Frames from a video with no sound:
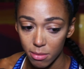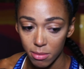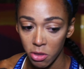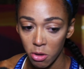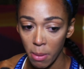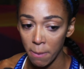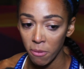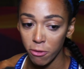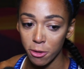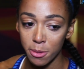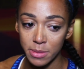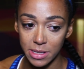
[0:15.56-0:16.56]
with all my
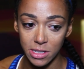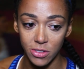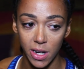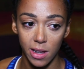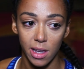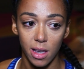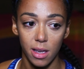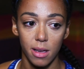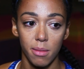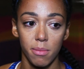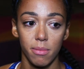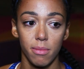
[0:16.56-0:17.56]
performances really.
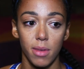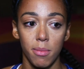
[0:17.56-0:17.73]
Um,